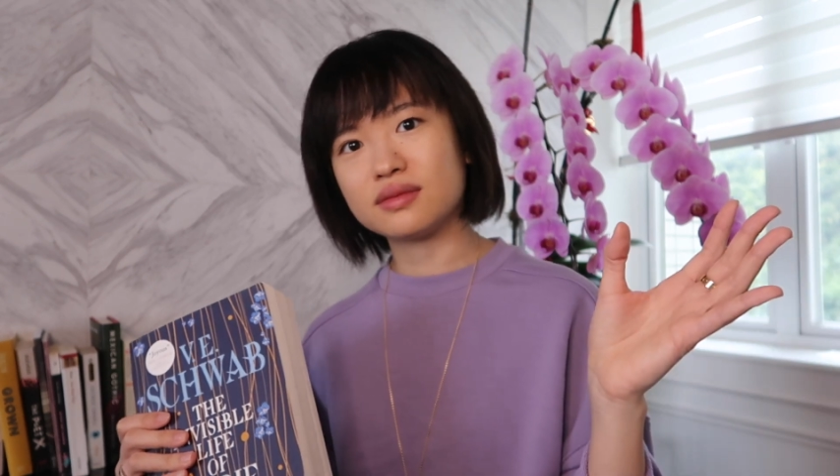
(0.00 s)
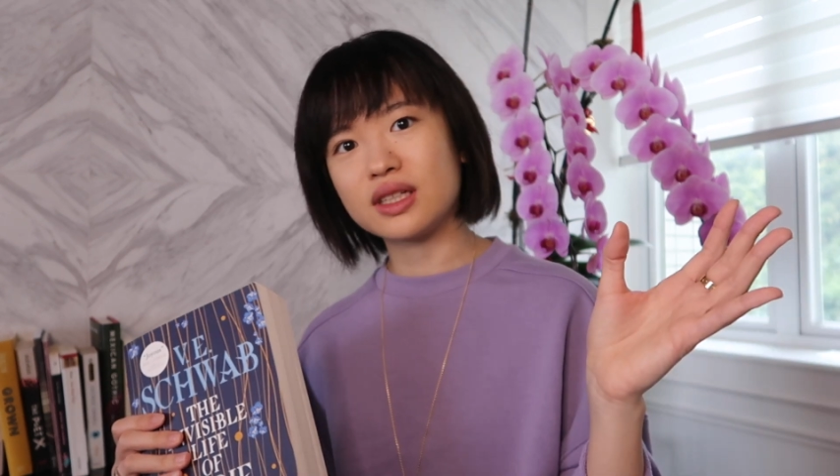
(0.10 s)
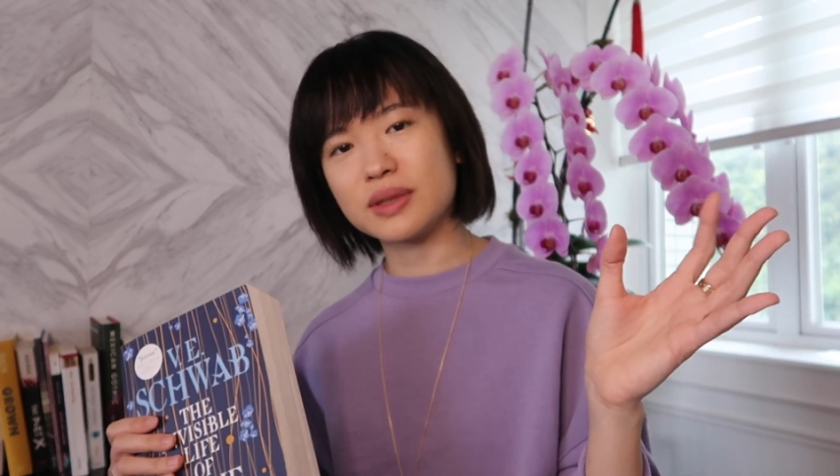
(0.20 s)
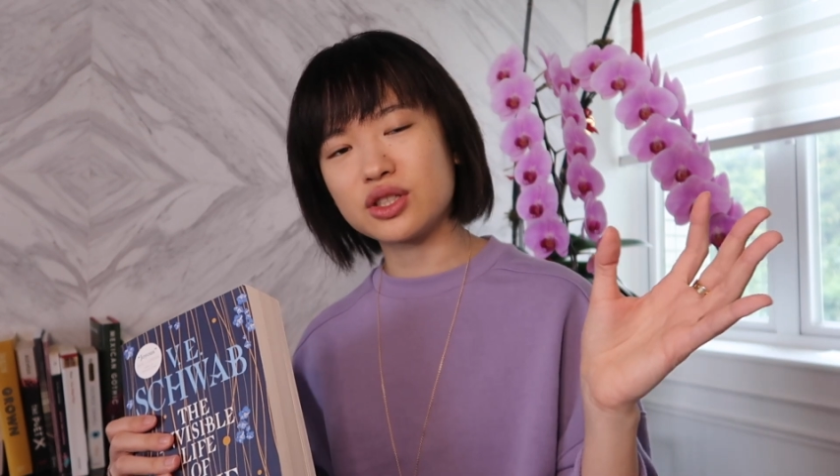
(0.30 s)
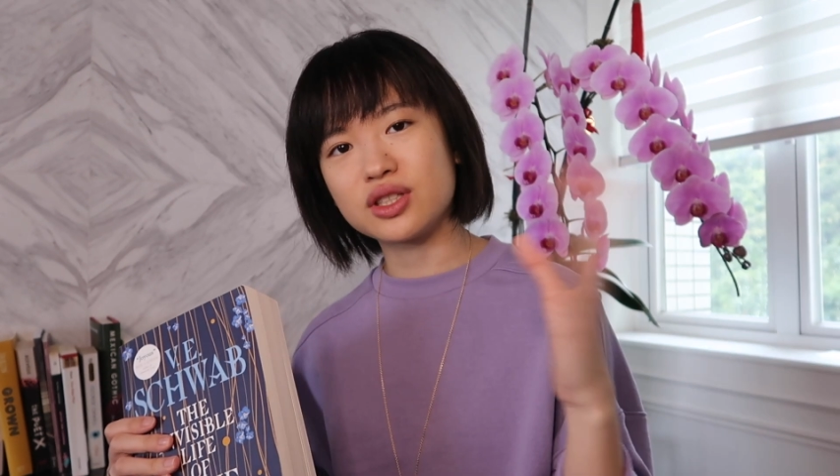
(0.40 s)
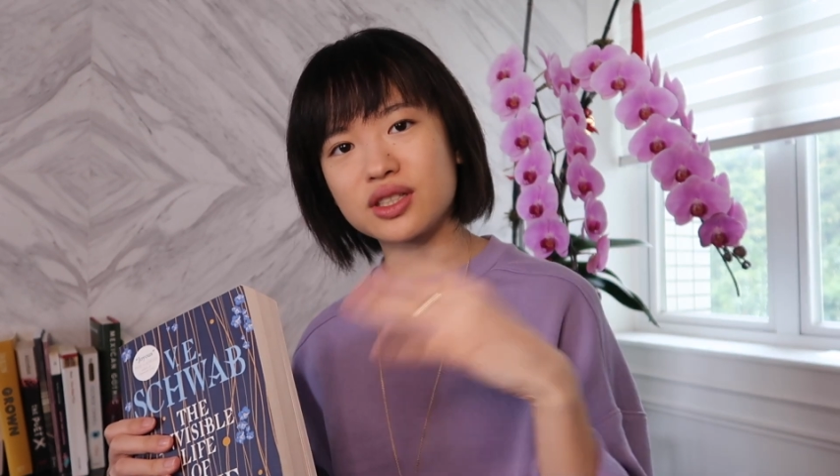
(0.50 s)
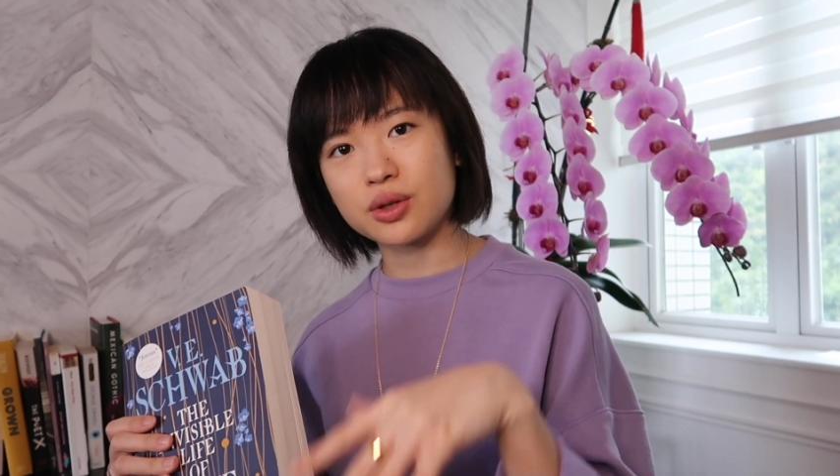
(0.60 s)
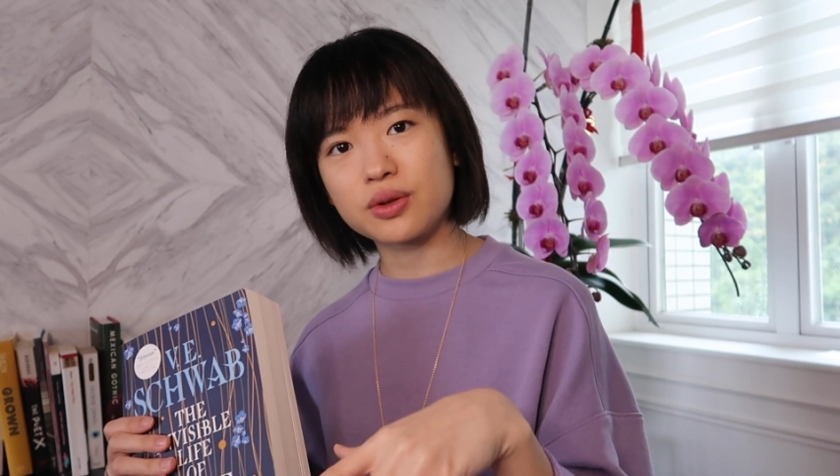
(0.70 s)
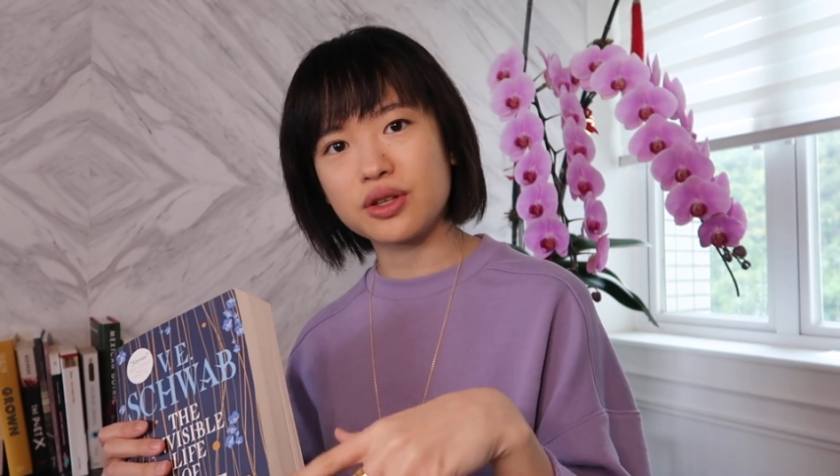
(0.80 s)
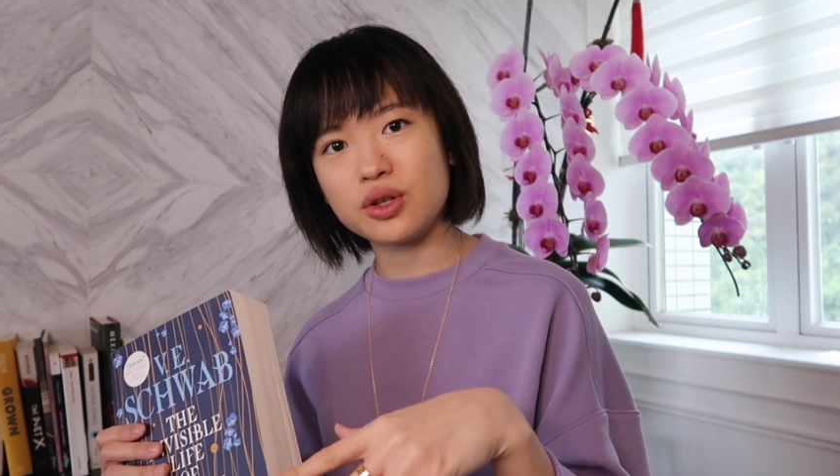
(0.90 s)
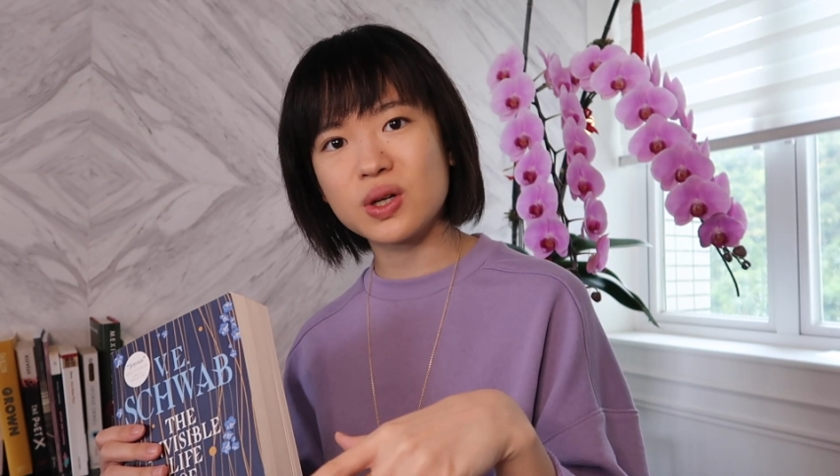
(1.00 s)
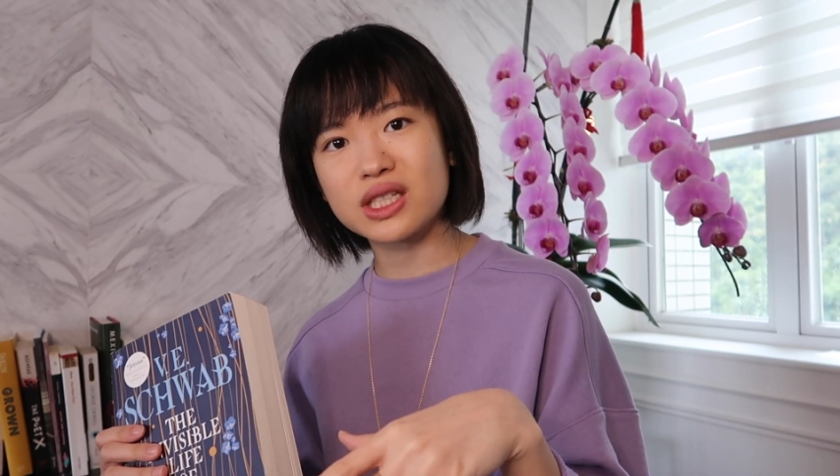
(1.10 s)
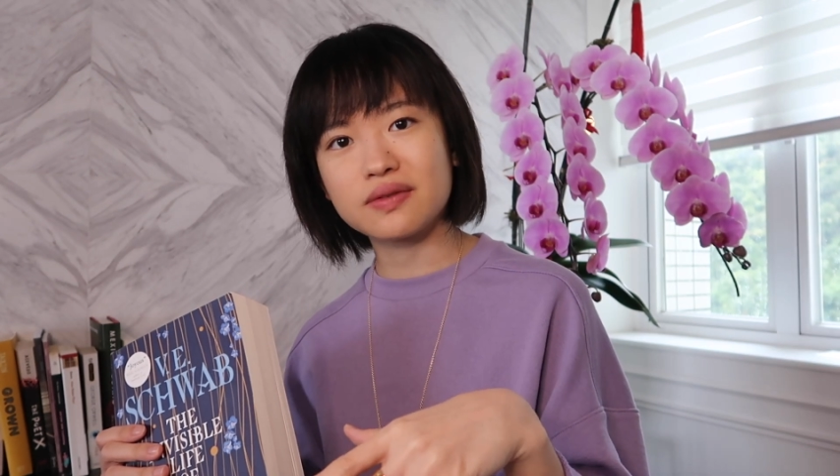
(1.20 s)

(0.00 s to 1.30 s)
I mean, she does go to the US